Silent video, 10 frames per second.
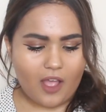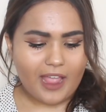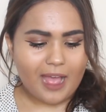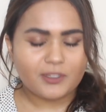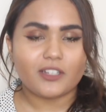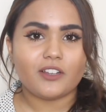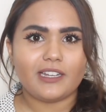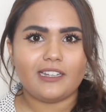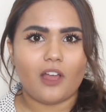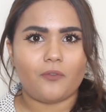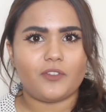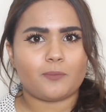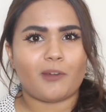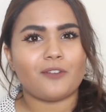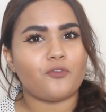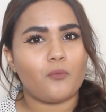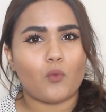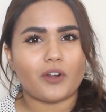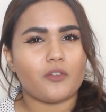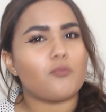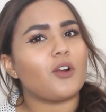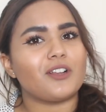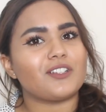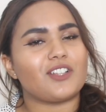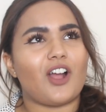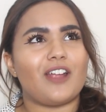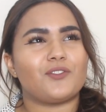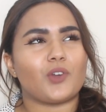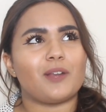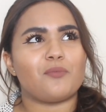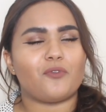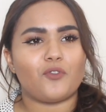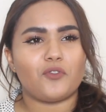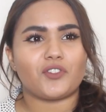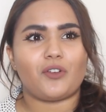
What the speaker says: I absolutely love this brand from one of the products that I've tried before,